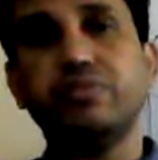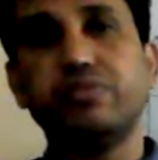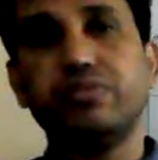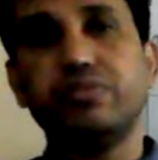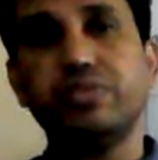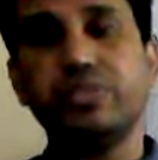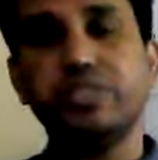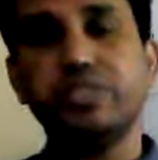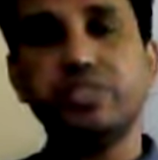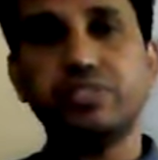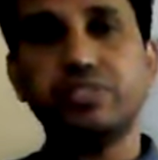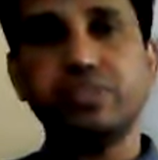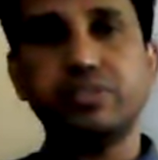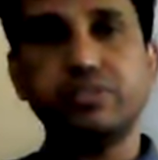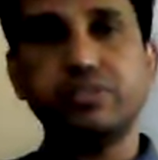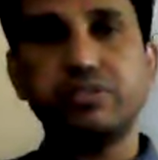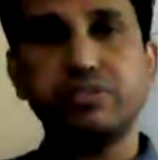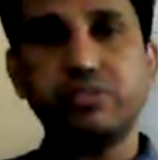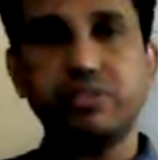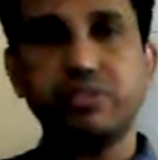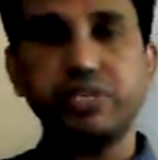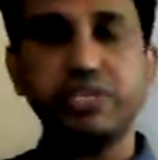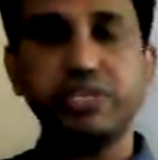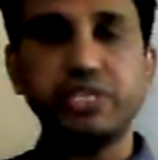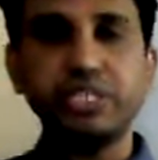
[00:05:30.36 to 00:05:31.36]
that is,
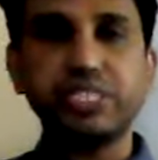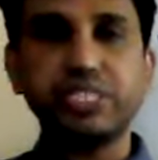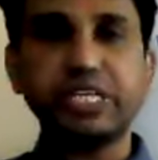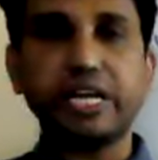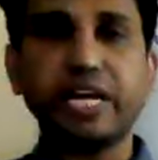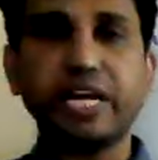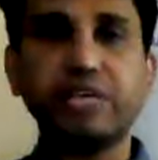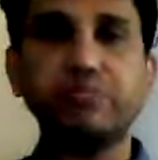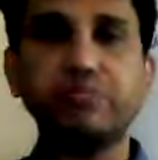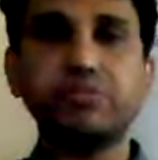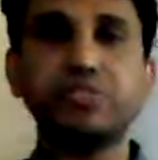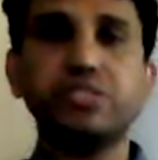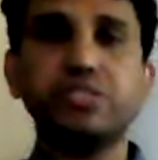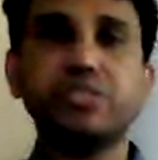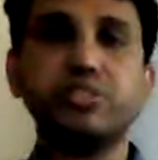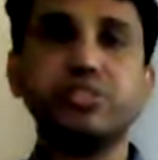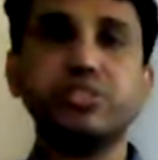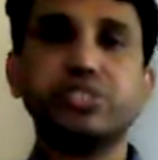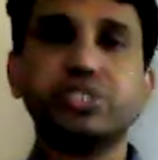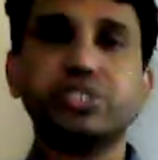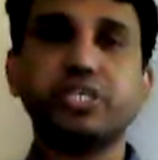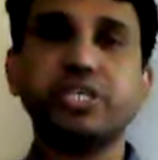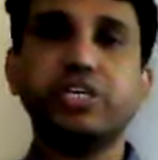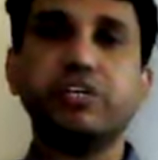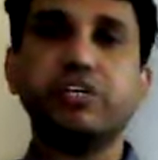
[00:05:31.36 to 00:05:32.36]
it describes the
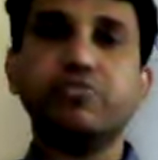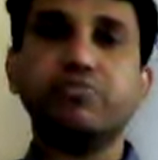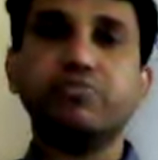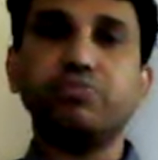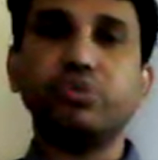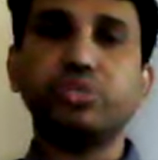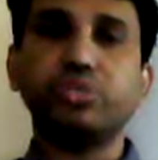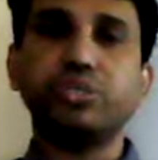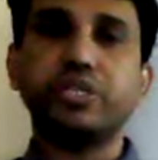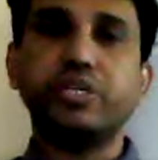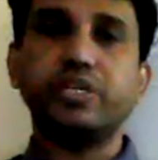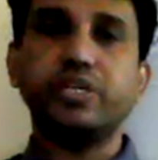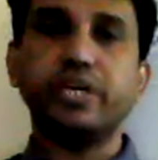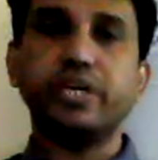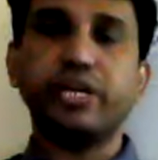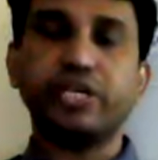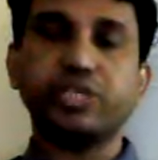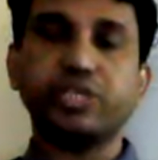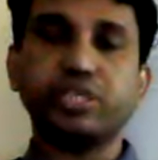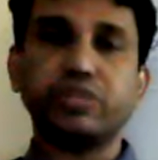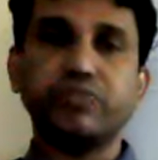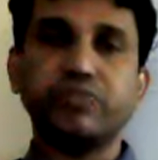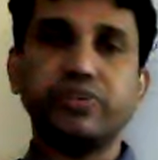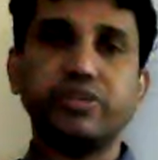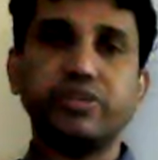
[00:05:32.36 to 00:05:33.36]
state of motion and
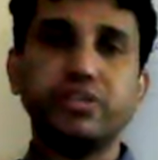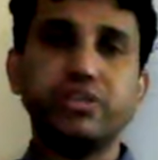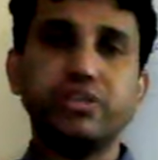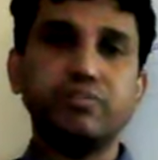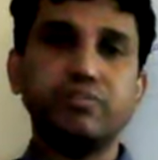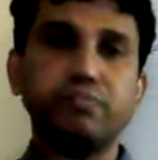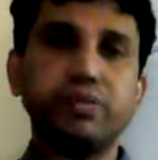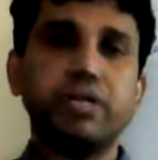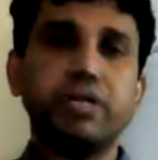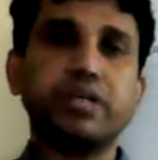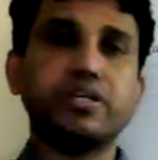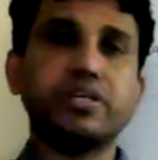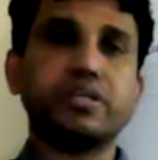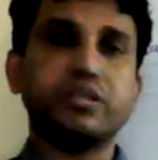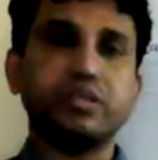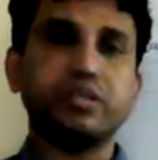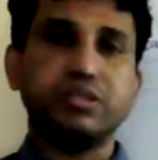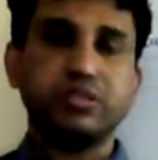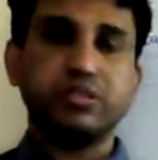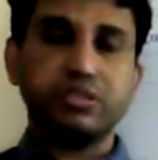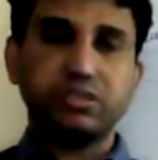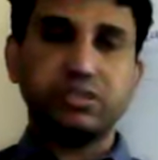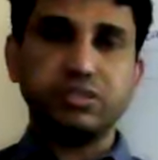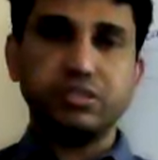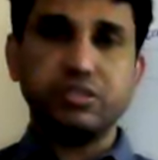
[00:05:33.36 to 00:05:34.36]
direction of a particle.
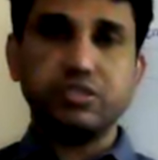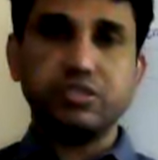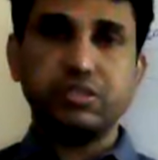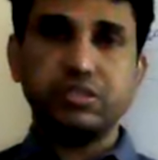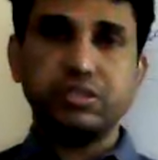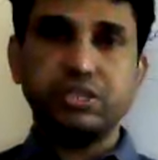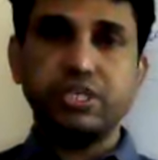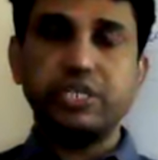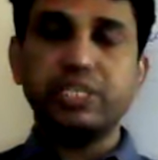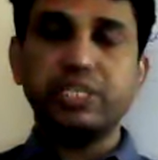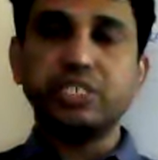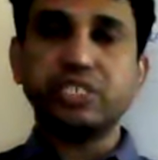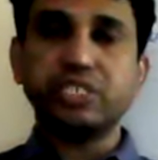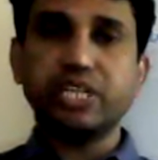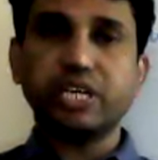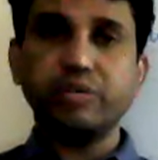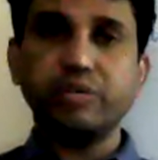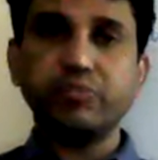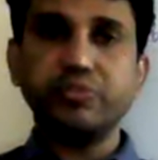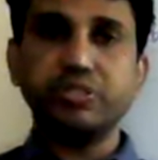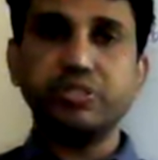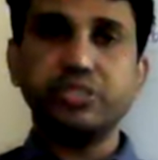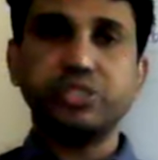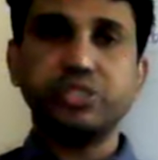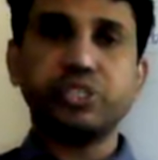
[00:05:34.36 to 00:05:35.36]
It
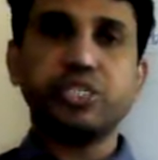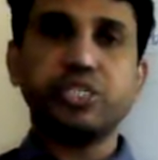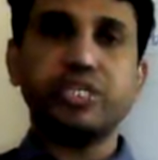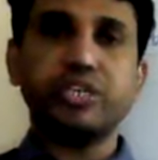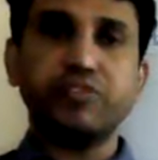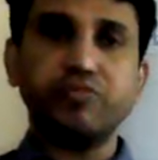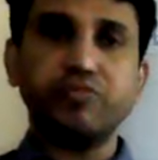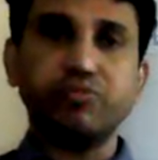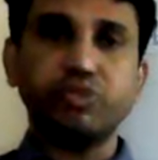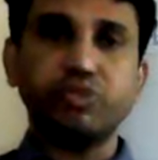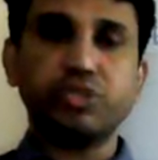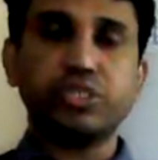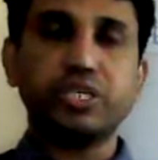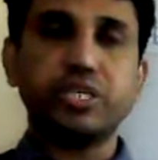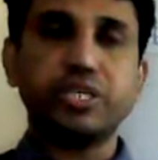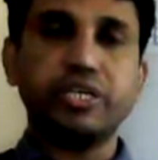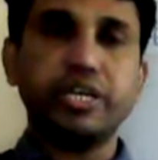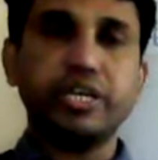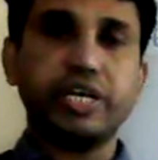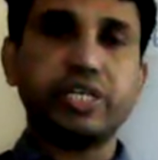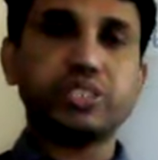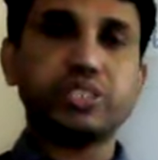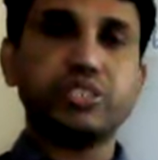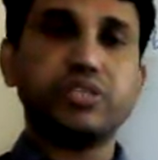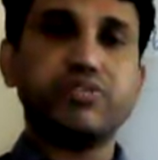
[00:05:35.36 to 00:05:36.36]
describes the state of motion and
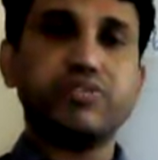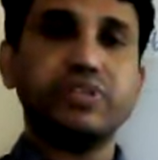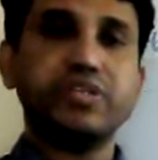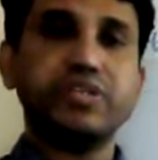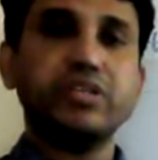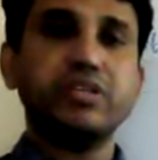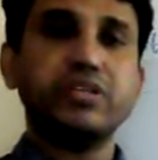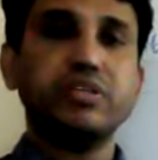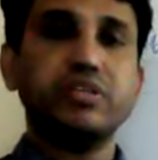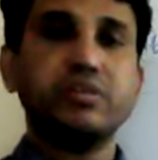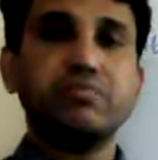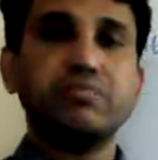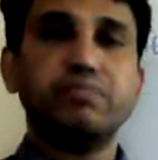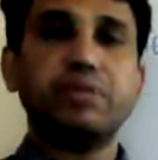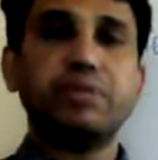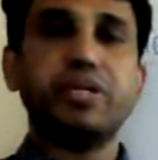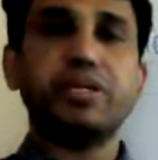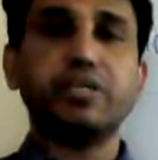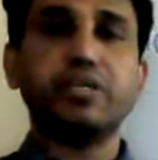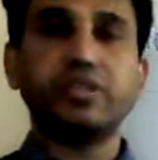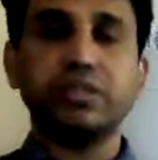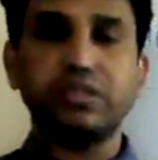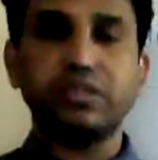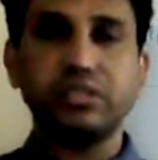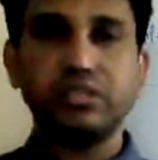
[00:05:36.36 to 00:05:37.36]
direction of a
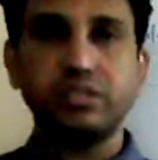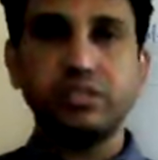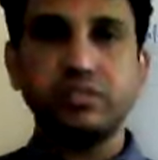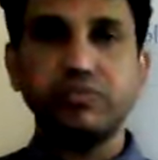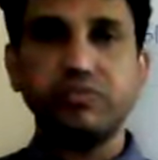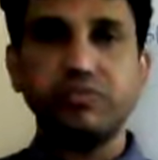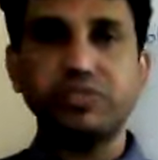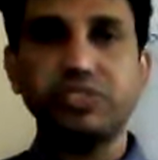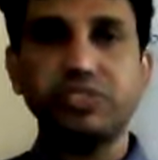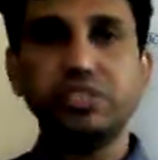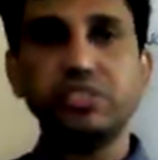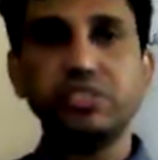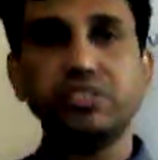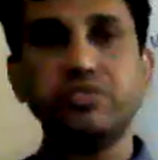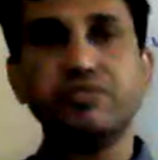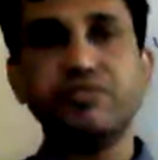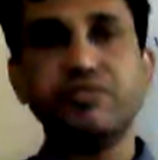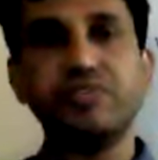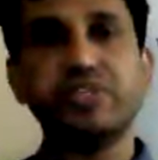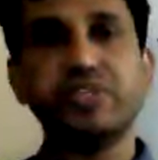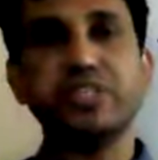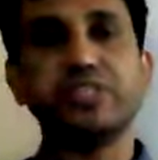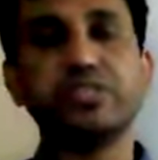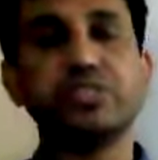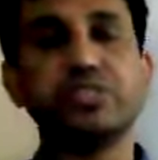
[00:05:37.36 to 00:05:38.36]
particle, which is
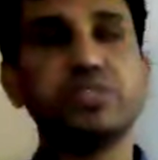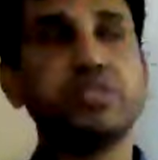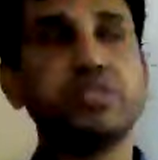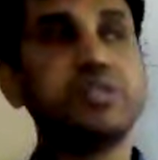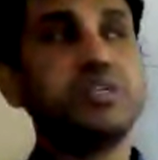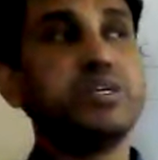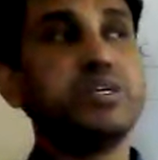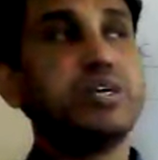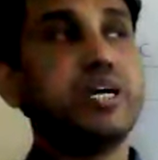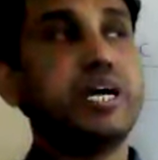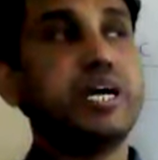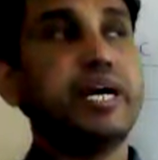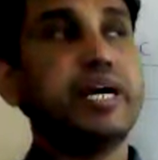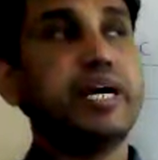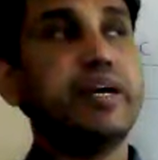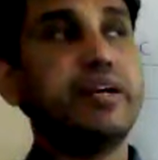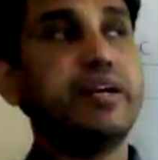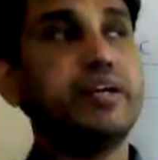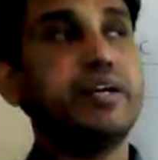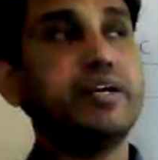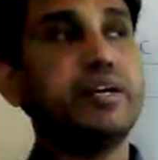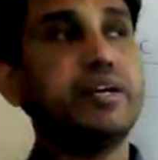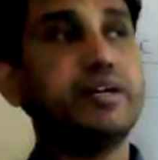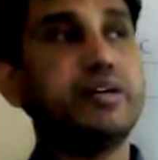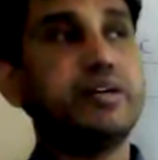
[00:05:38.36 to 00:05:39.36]
phase.
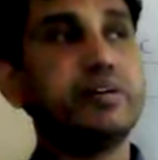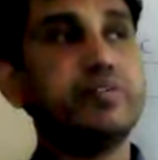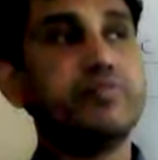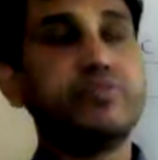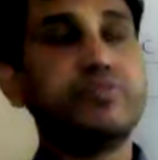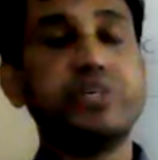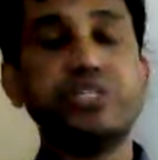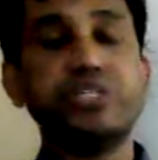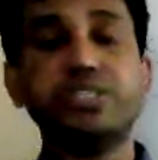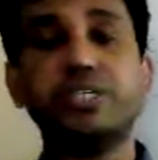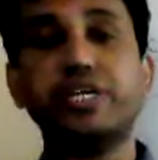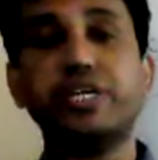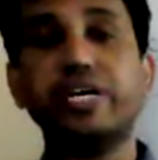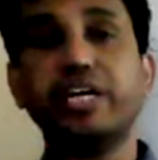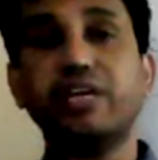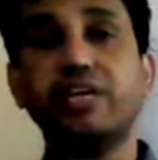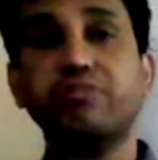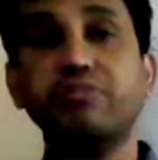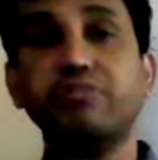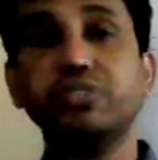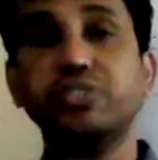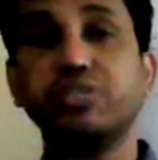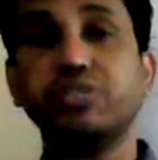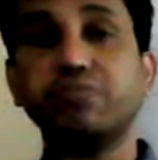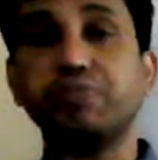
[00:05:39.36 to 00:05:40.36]
And phasor
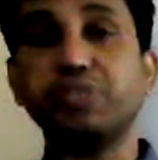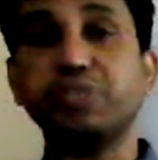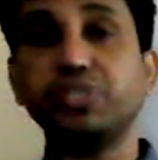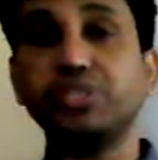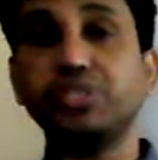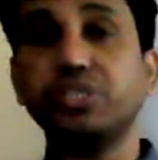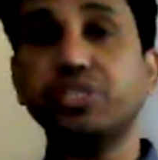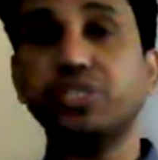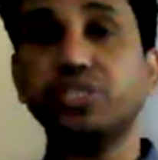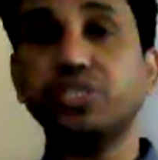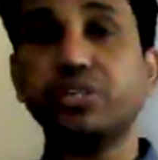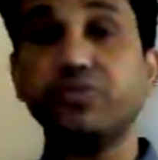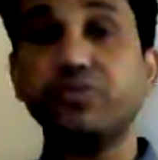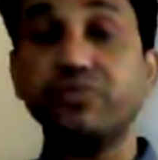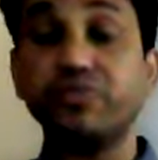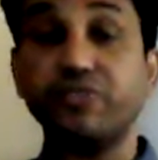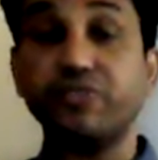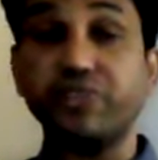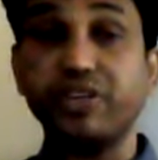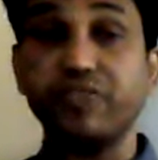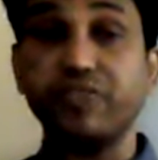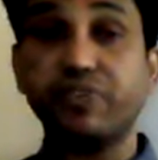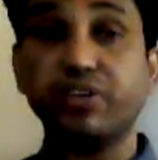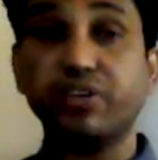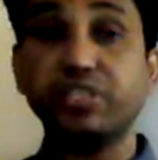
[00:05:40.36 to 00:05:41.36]
diagram is representation of a
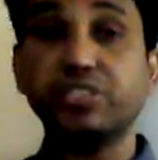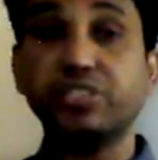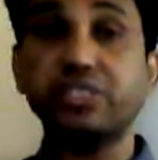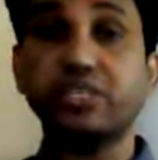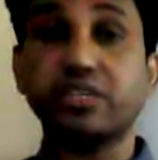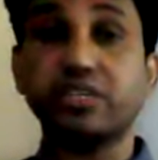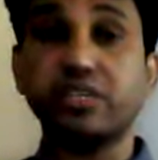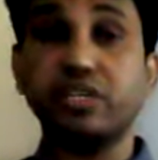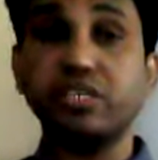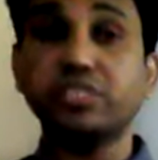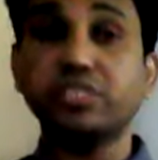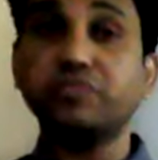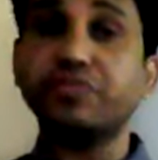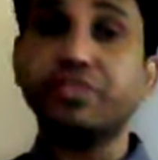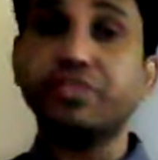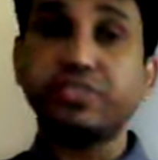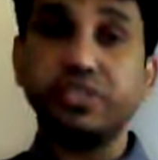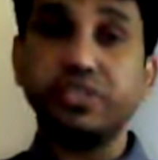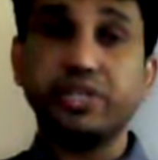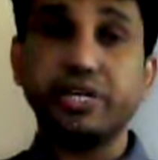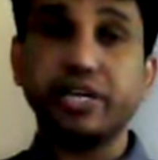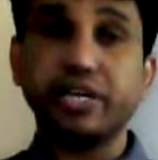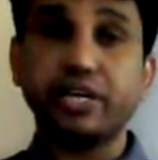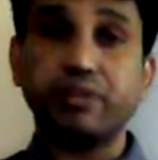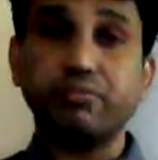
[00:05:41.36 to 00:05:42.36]
wave on a circle is
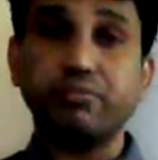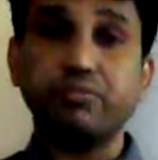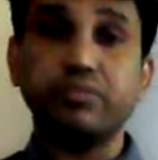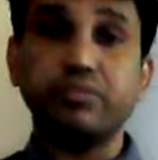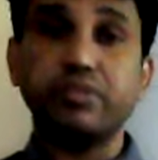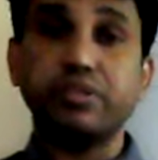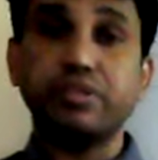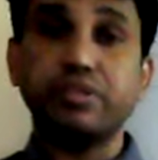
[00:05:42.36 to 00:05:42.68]
phasor diagram.